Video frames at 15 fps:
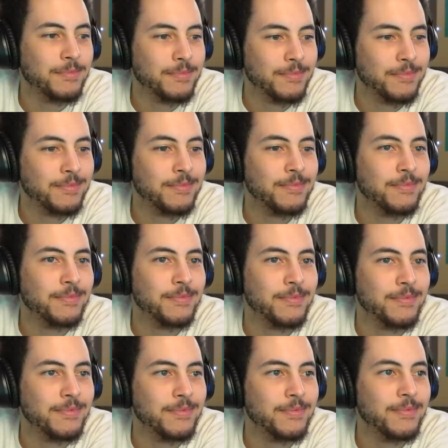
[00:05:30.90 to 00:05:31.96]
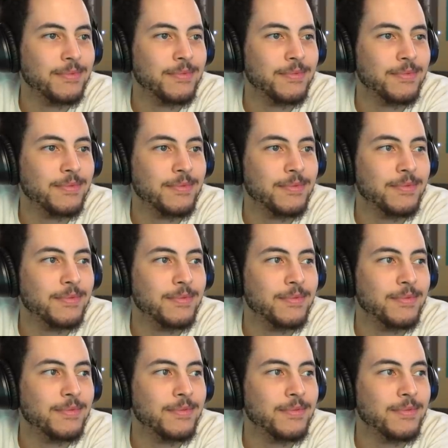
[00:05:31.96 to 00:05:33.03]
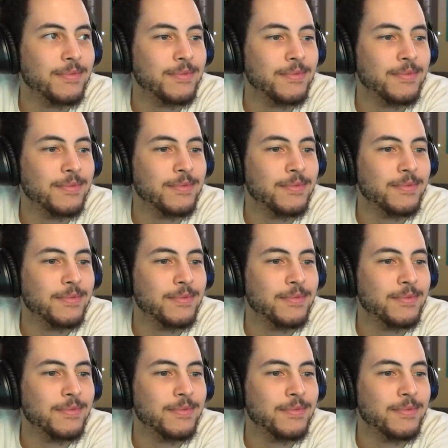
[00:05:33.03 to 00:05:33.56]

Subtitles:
No one is speaking in this clip.